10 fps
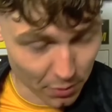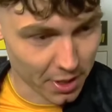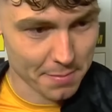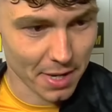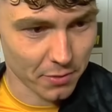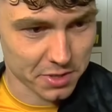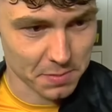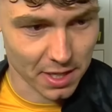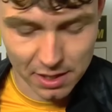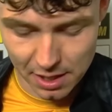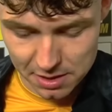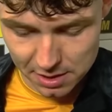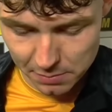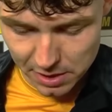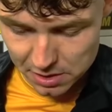came back with a smile. I
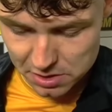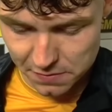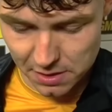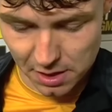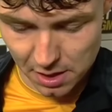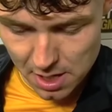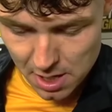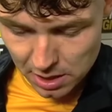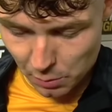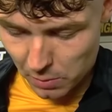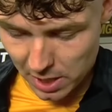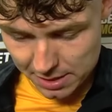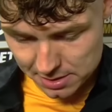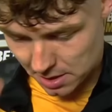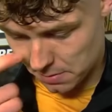think because of the way we
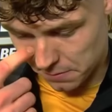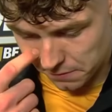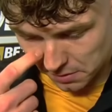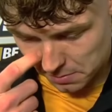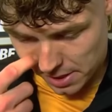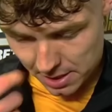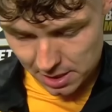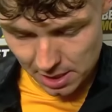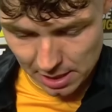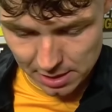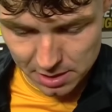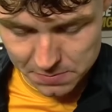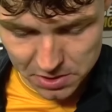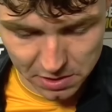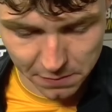ended it before the break, and
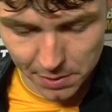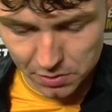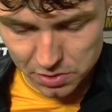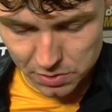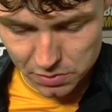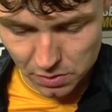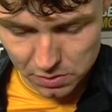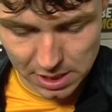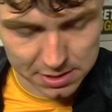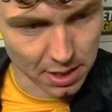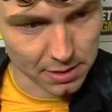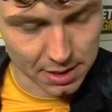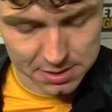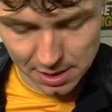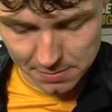especially for me also with 2 goals
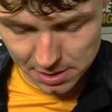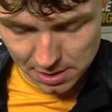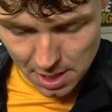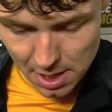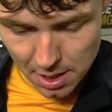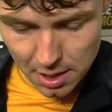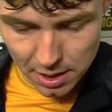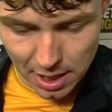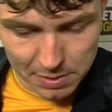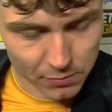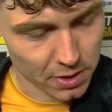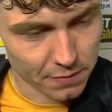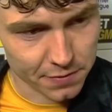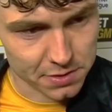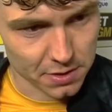last time, and came in with
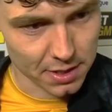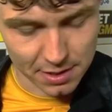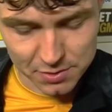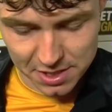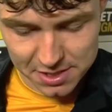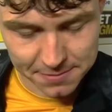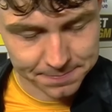confidence there, and that was nice.